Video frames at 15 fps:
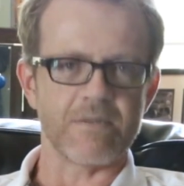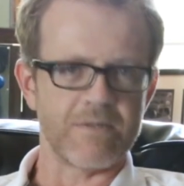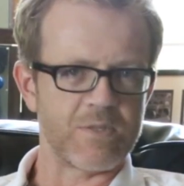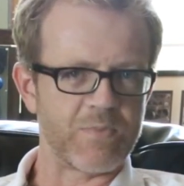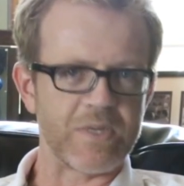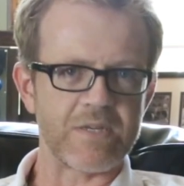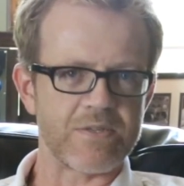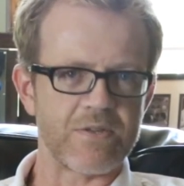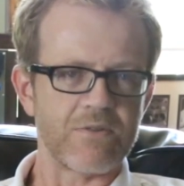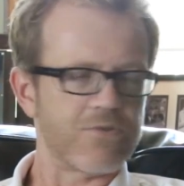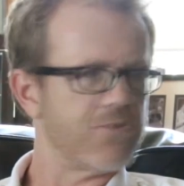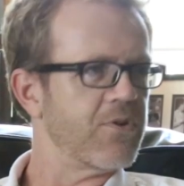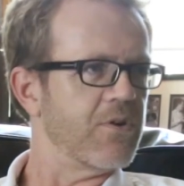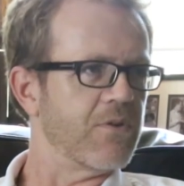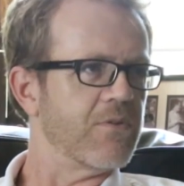It's because they're
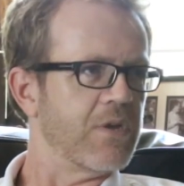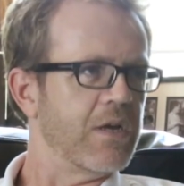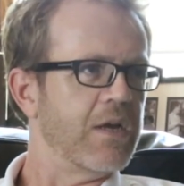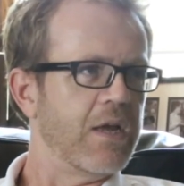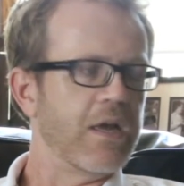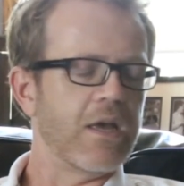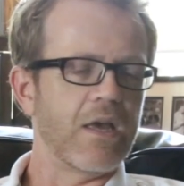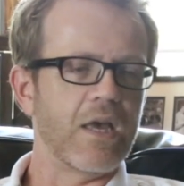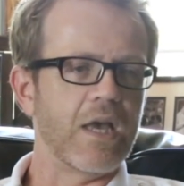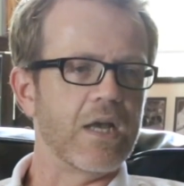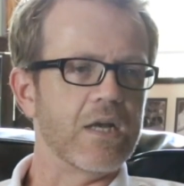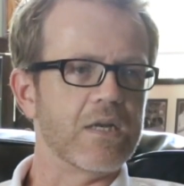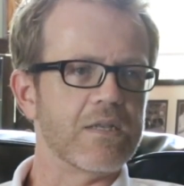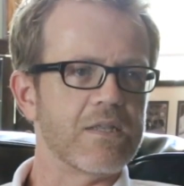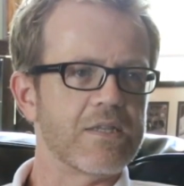true. Mm-hmm.
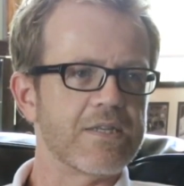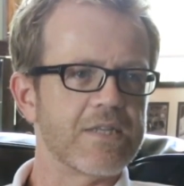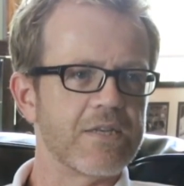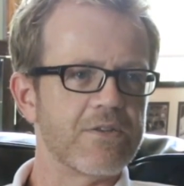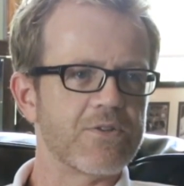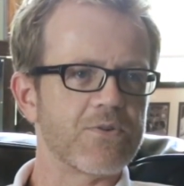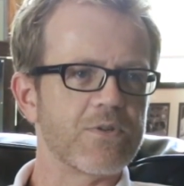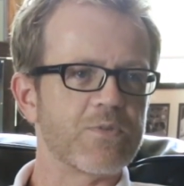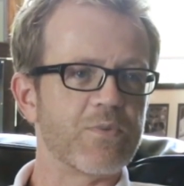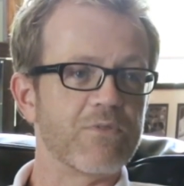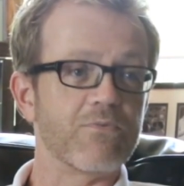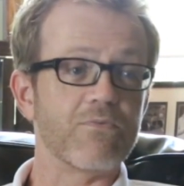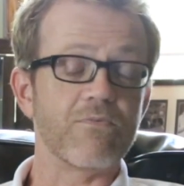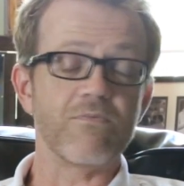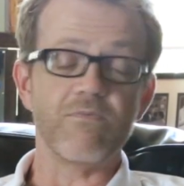And this industry's
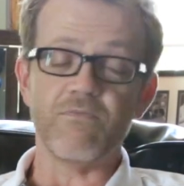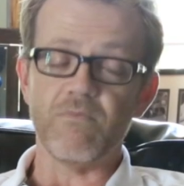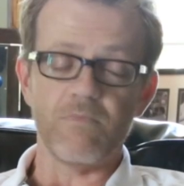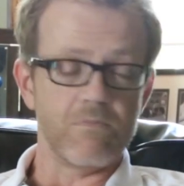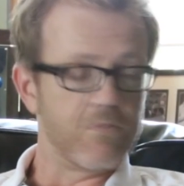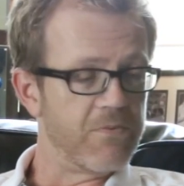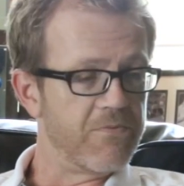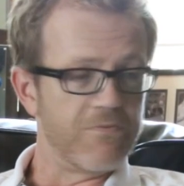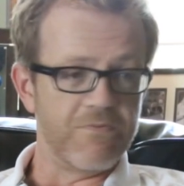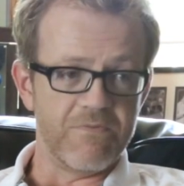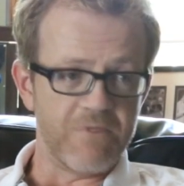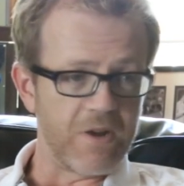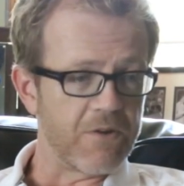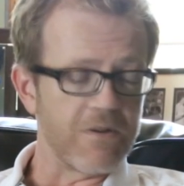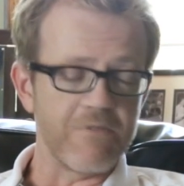been
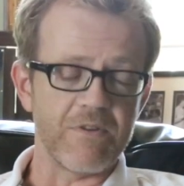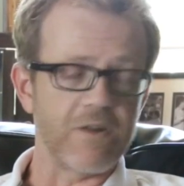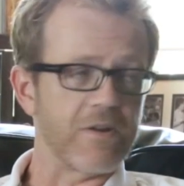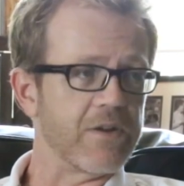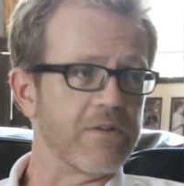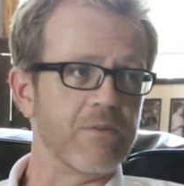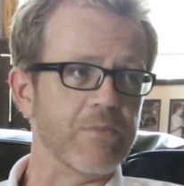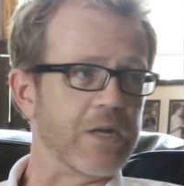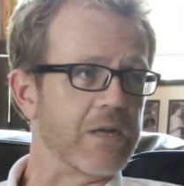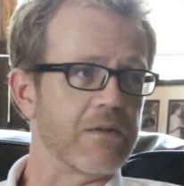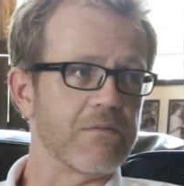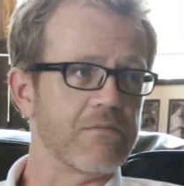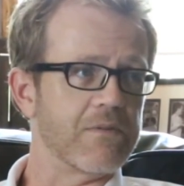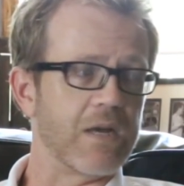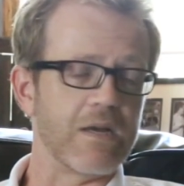very, very good to me.
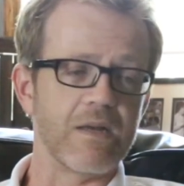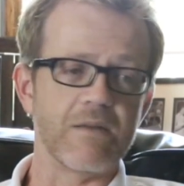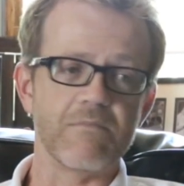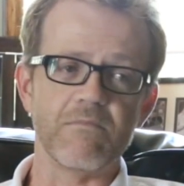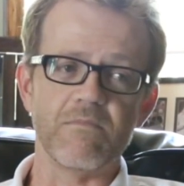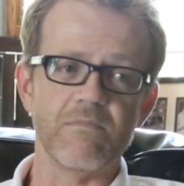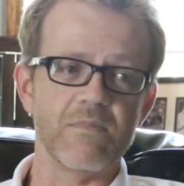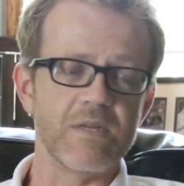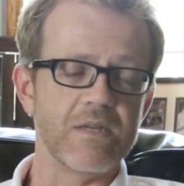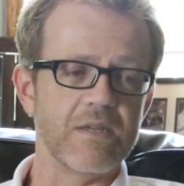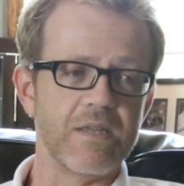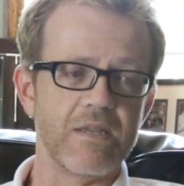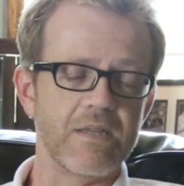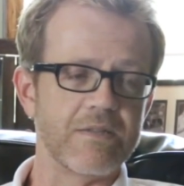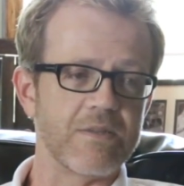
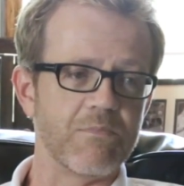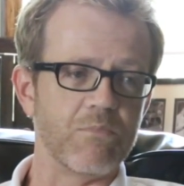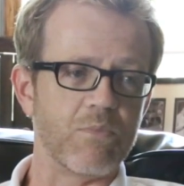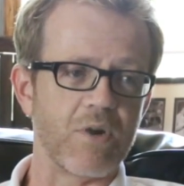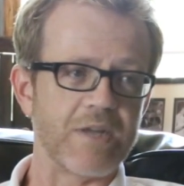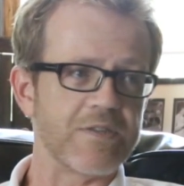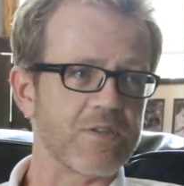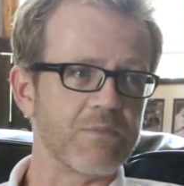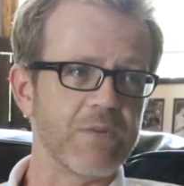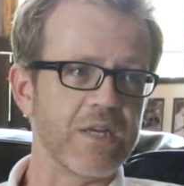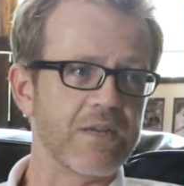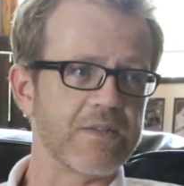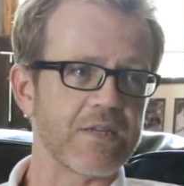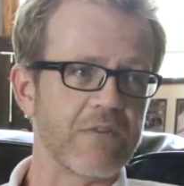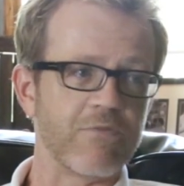It's embraced me.
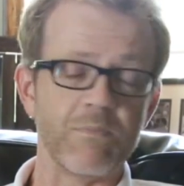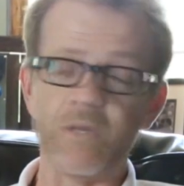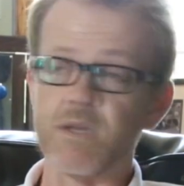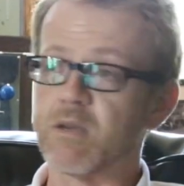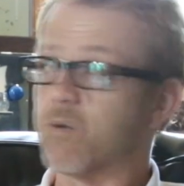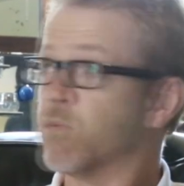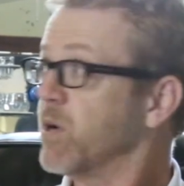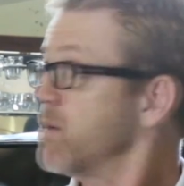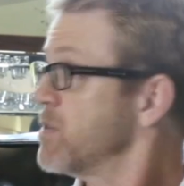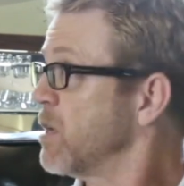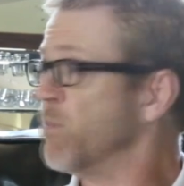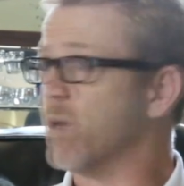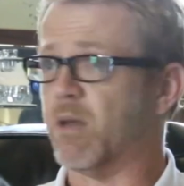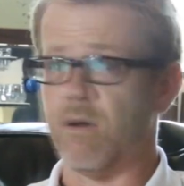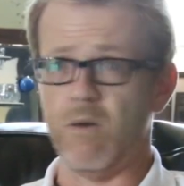It's given me a career. It's
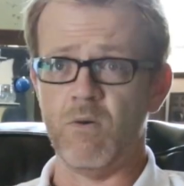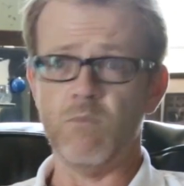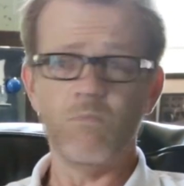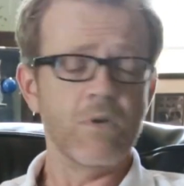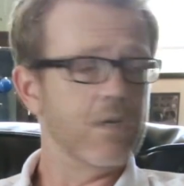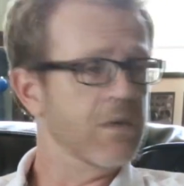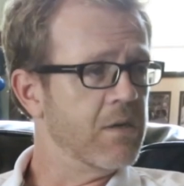given me a home.